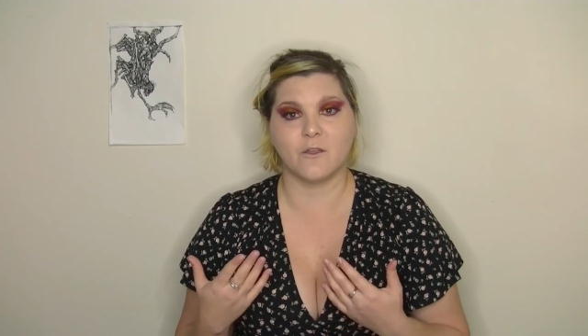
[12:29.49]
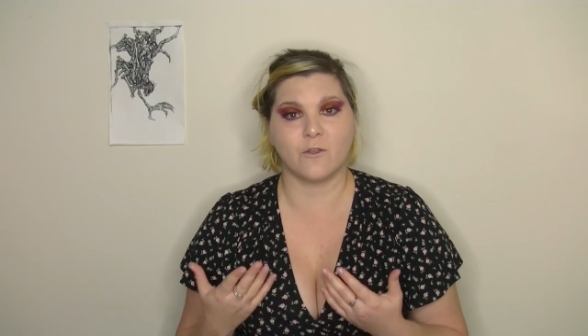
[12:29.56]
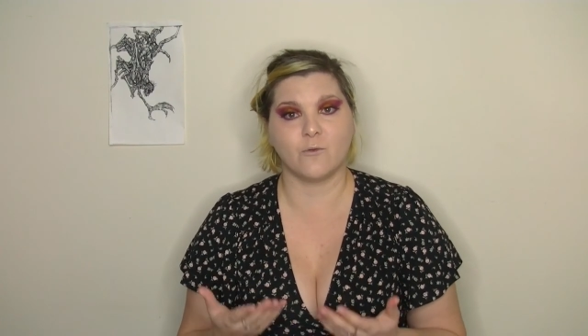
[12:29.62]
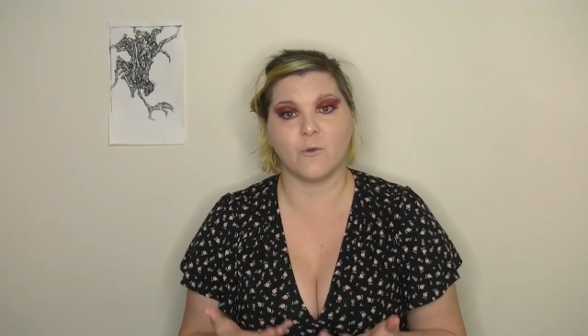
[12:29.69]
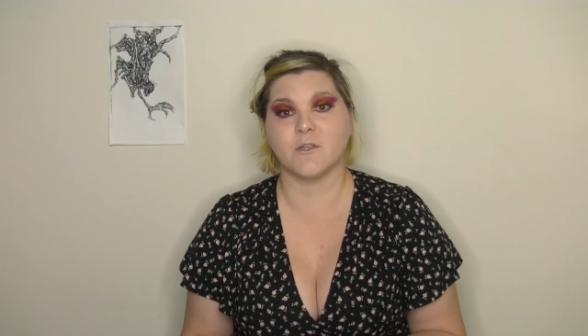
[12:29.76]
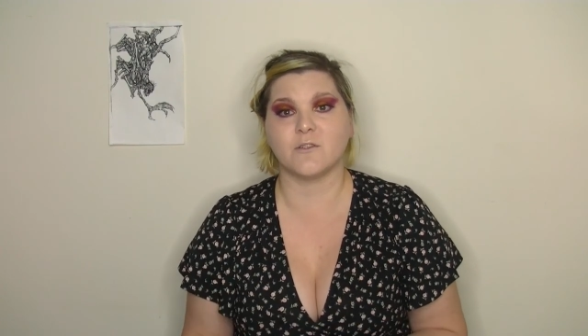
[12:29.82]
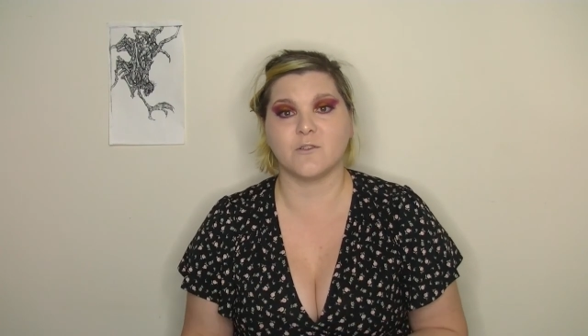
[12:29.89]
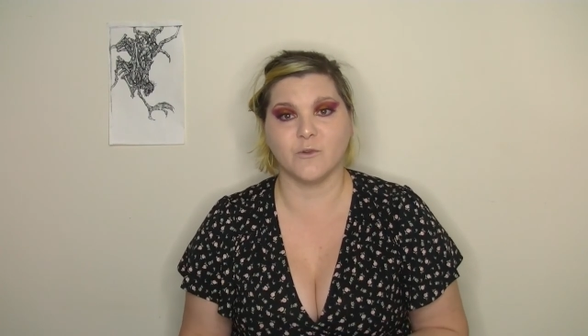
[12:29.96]

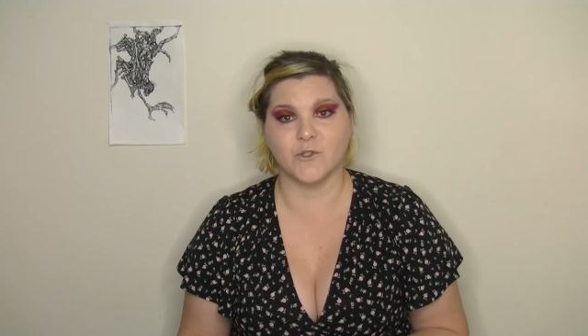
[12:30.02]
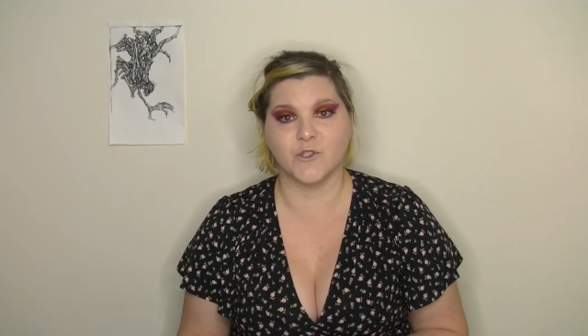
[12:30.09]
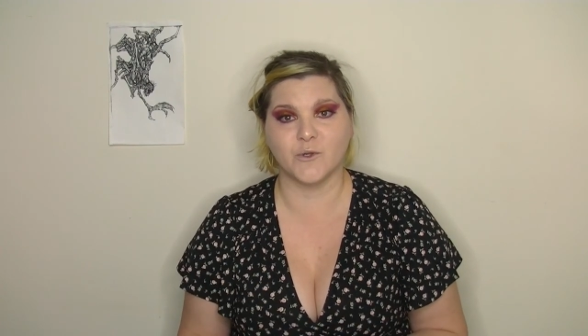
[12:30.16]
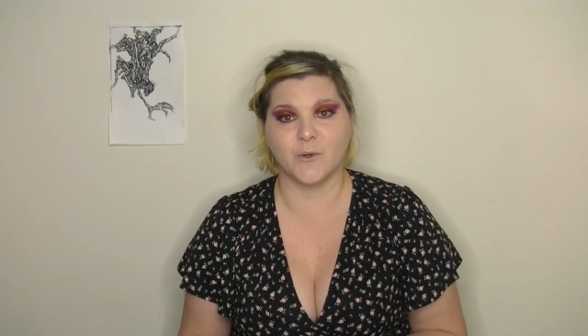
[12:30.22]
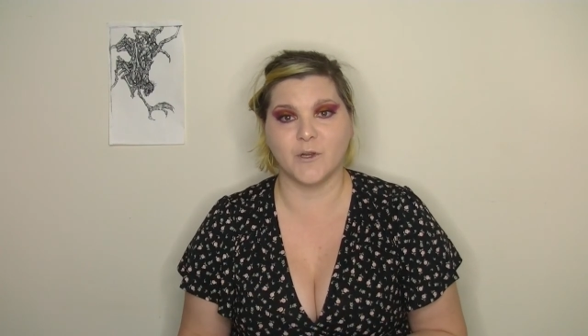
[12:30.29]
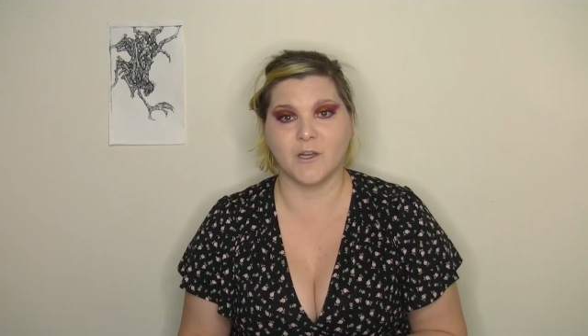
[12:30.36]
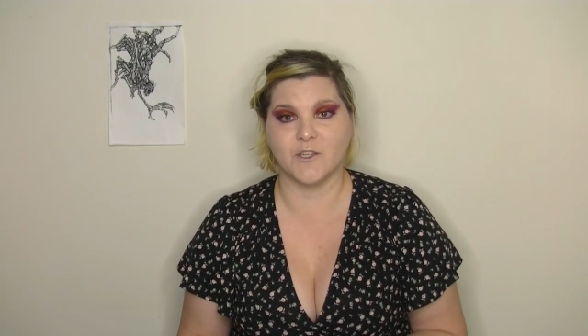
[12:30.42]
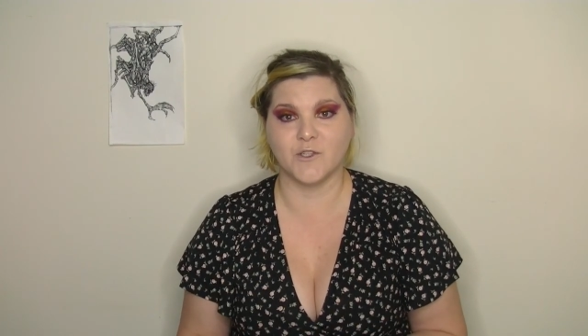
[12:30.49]
thrust
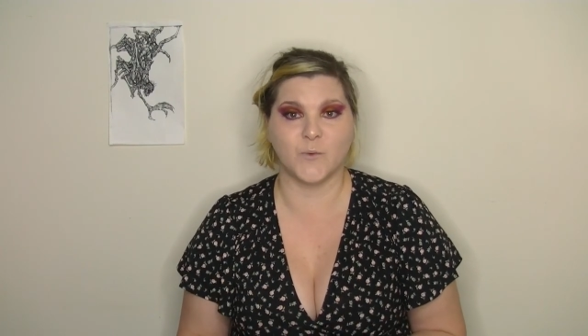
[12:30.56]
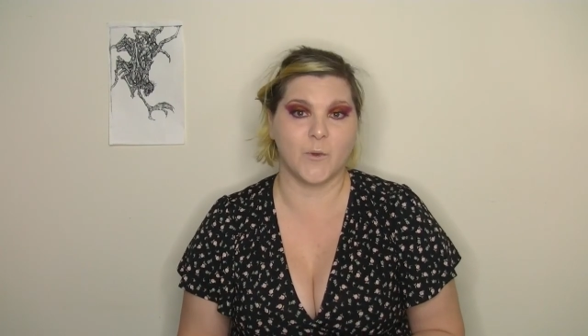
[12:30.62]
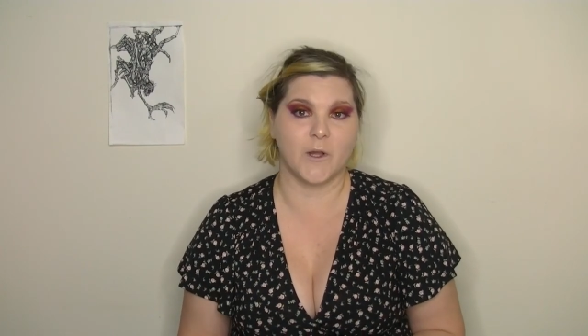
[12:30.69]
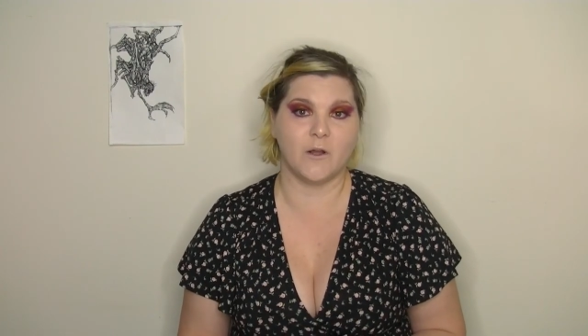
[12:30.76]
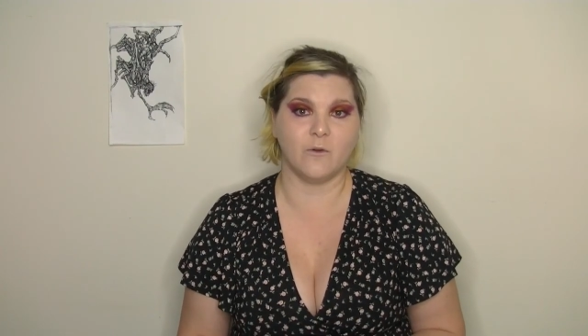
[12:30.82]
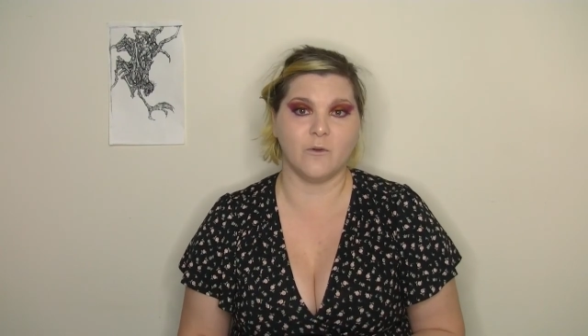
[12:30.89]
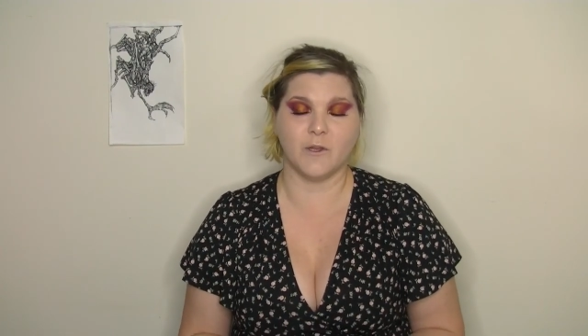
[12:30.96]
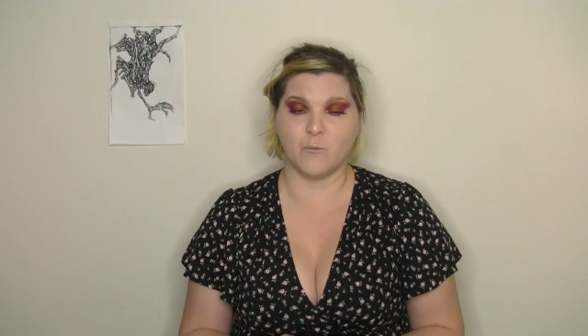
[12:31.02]
onto it as
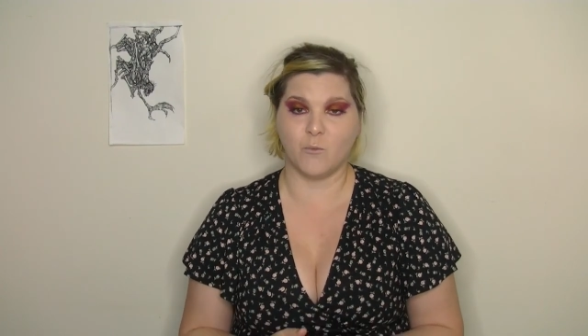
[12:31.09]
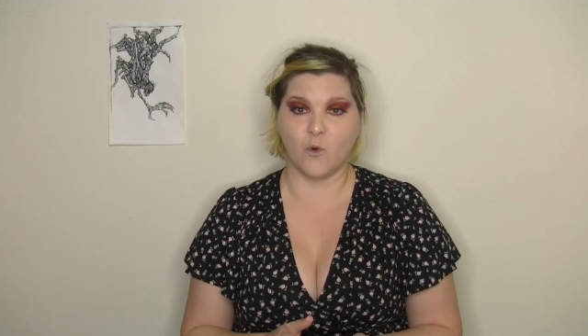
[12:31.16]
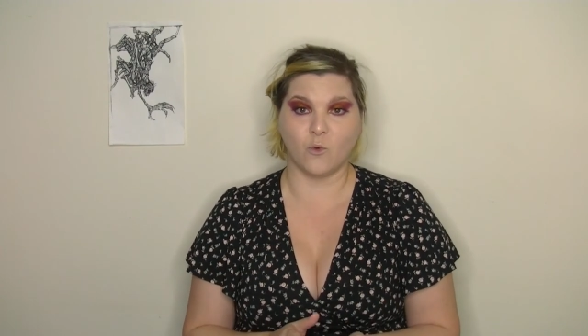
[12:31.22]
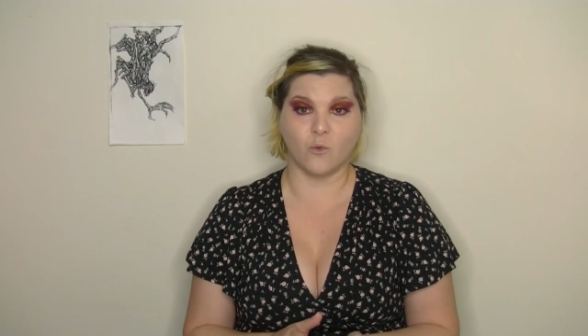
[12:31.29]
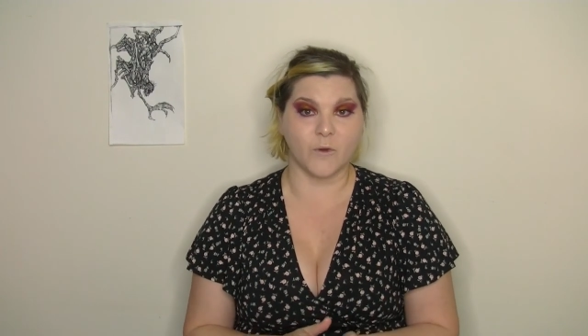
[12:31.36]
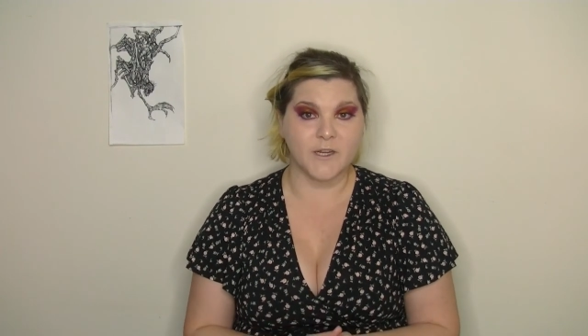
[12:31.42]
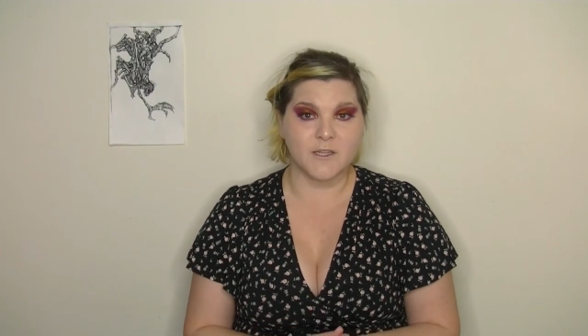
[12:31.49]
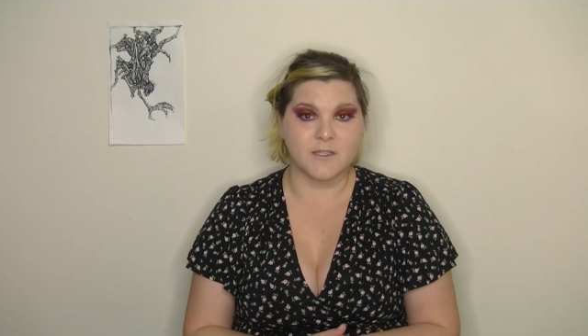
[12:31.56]
well in more
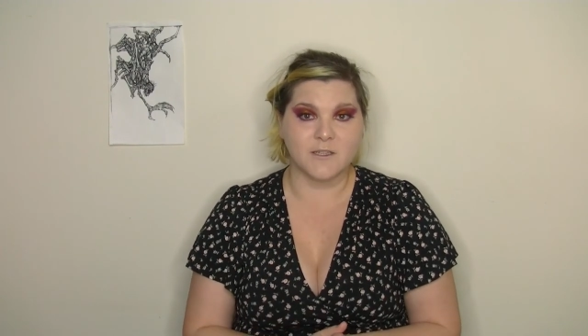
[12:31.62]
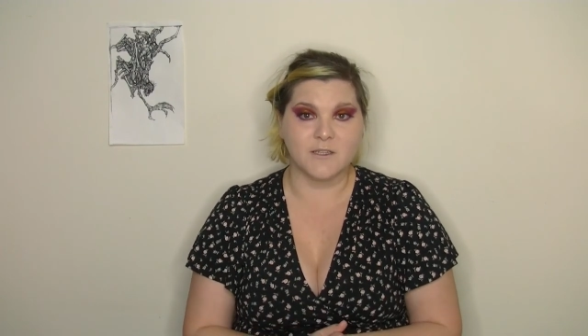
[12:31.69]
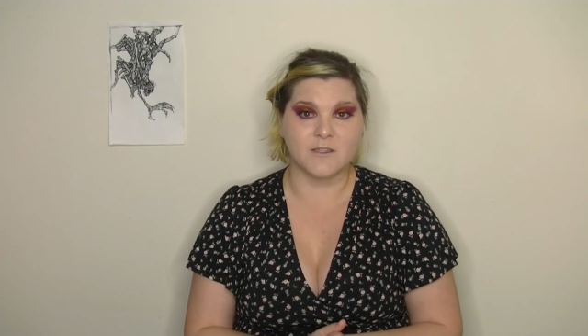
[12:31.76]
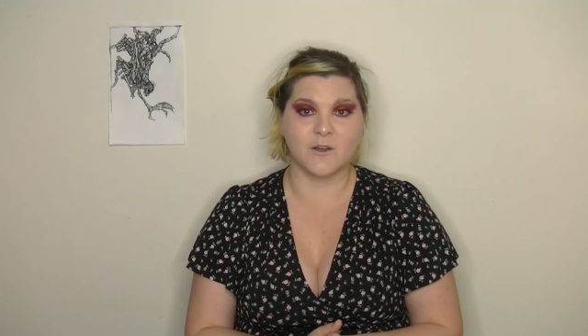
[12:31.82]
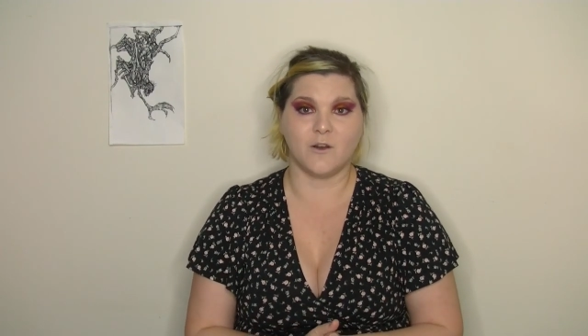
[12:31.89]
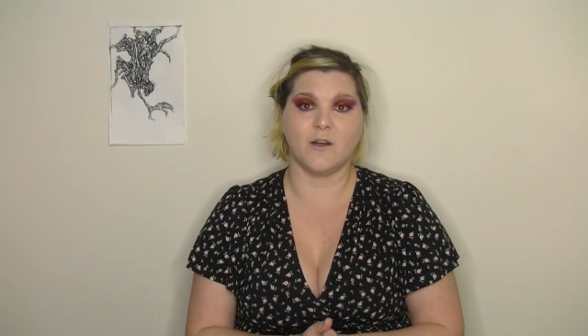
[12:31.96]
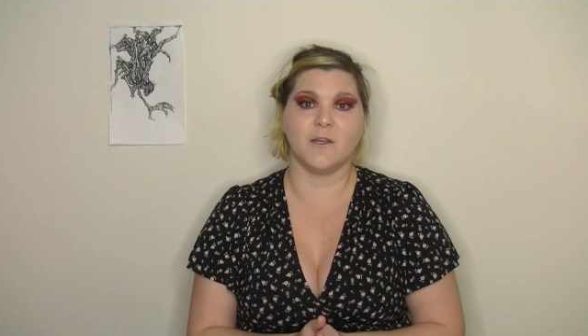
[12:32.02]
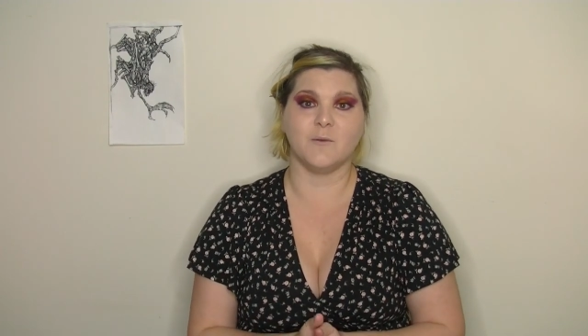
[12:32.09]
recent
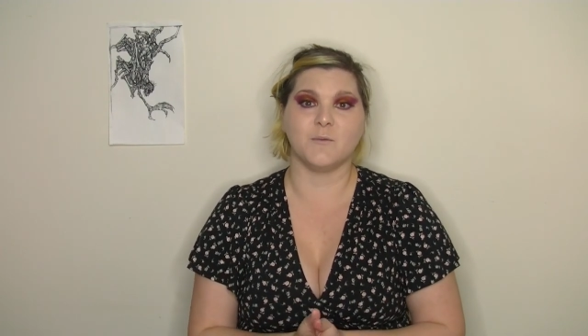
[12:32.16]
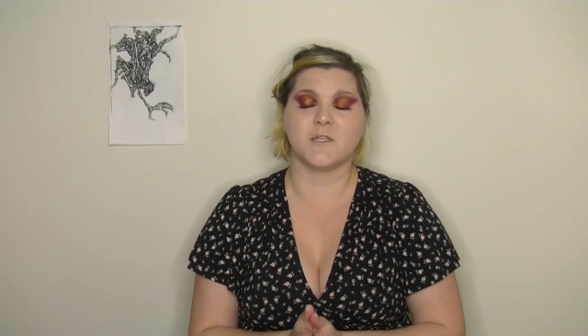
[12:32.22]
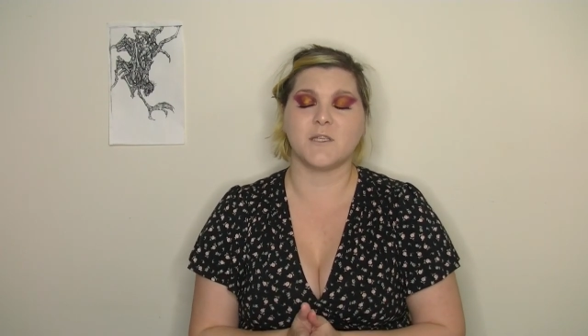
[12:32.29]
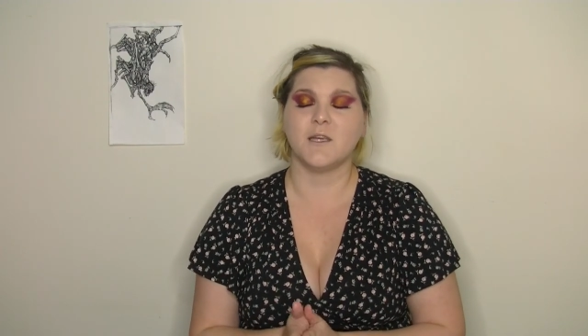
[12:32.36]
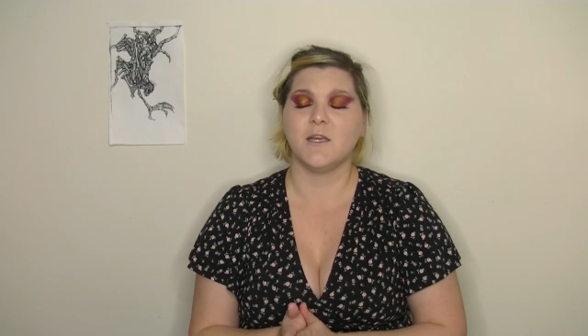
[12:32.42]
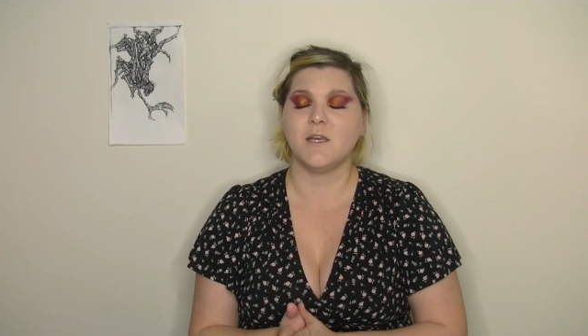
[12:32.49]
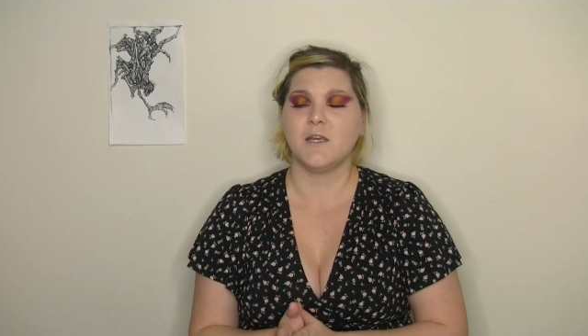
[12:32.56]
times.